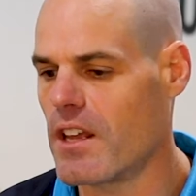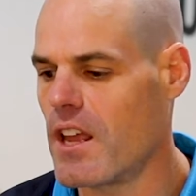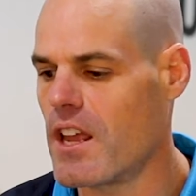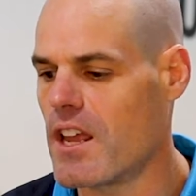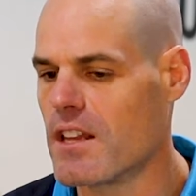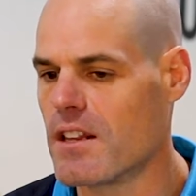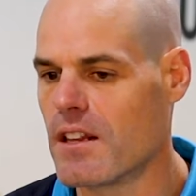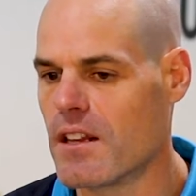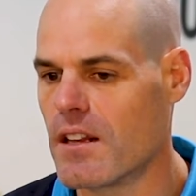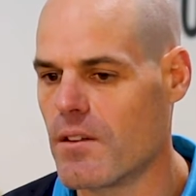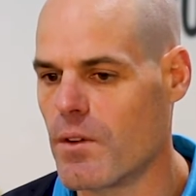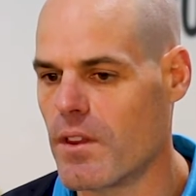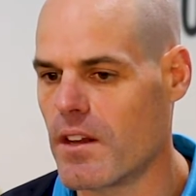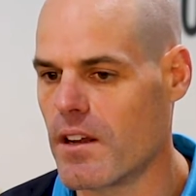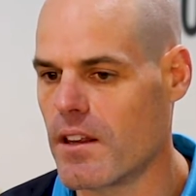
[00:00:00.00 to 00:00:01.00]
in
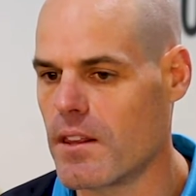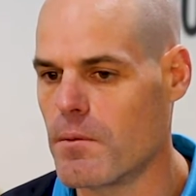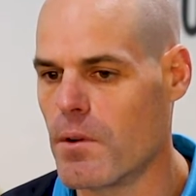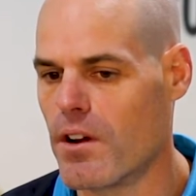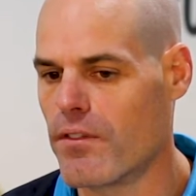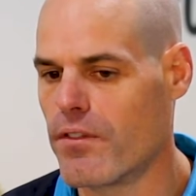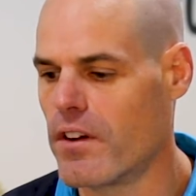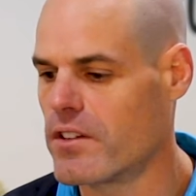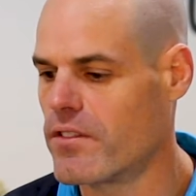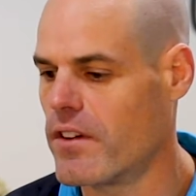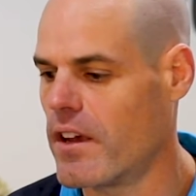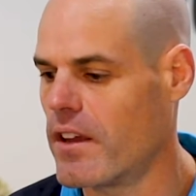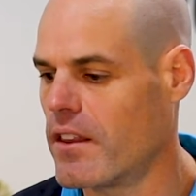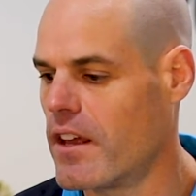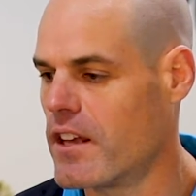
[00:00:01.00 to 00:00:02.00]
with a lithium iron
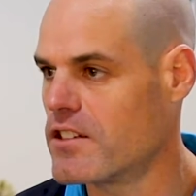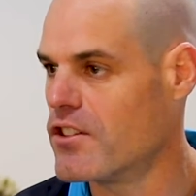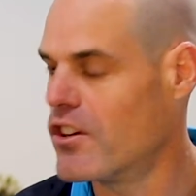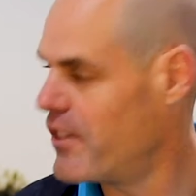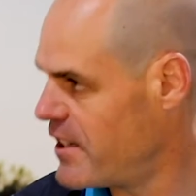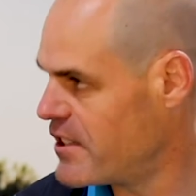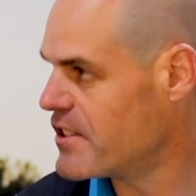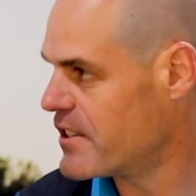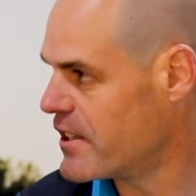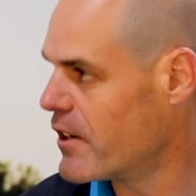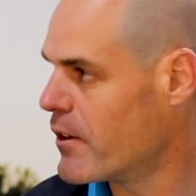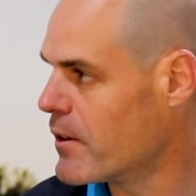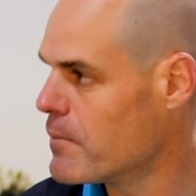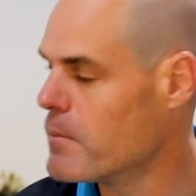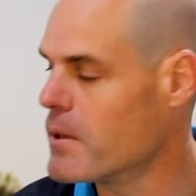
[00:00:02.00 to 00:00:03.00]
phosphate, that's not
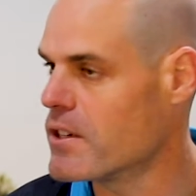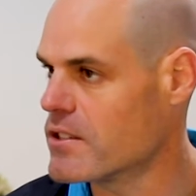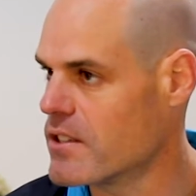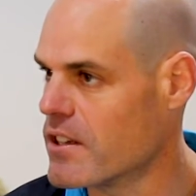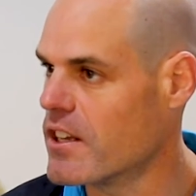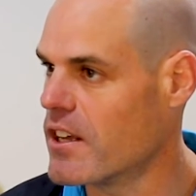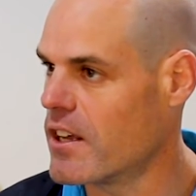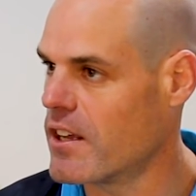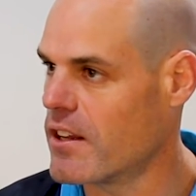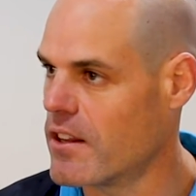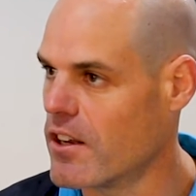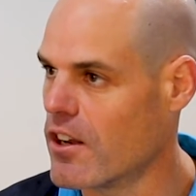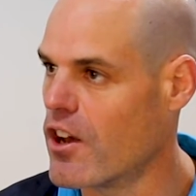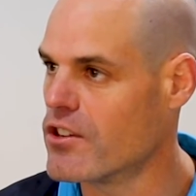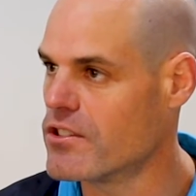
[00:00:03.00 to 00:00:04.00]
necessary because no. of the,
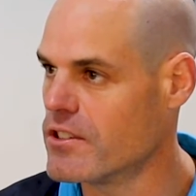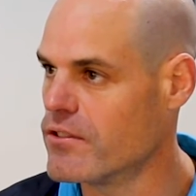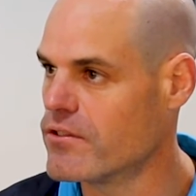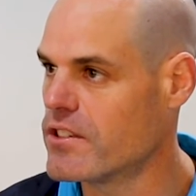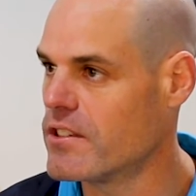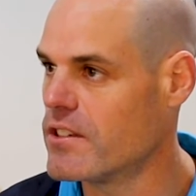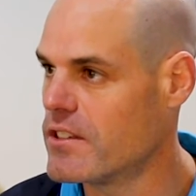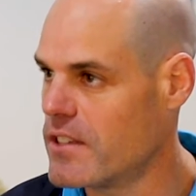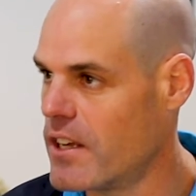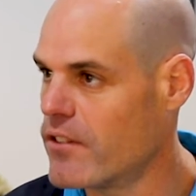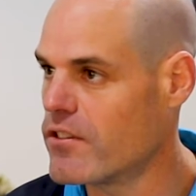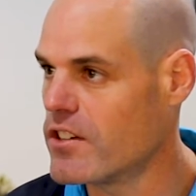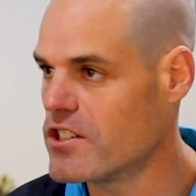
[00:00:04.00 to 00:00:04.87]
the low self, self